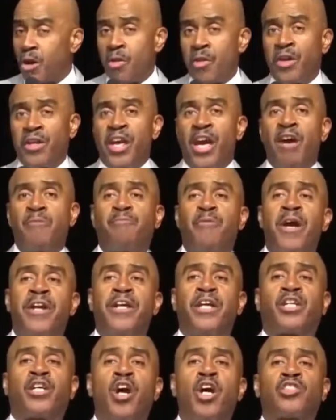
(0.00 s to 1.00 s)
On the day of
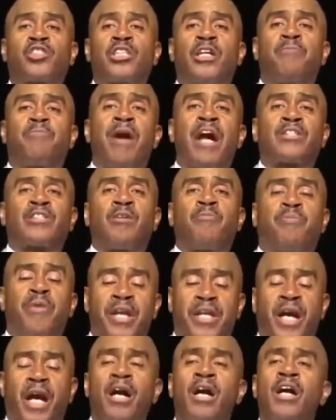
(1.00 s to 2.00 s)
Pentecost, the apostle
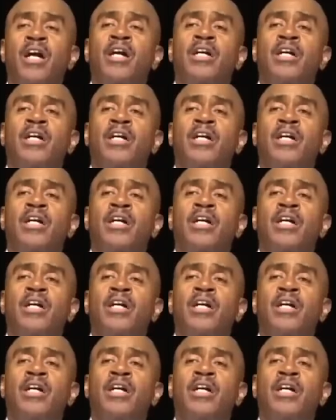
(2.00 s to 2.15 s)
Peter